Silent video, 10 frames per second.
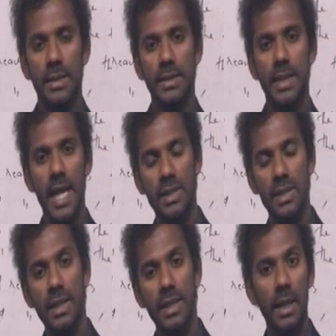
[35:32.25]
the
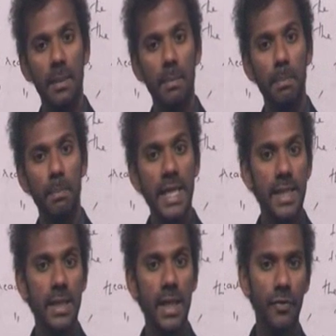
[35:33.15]
action that is
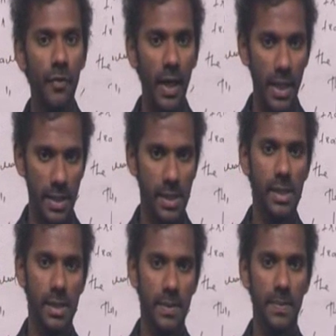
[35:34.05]
completed first,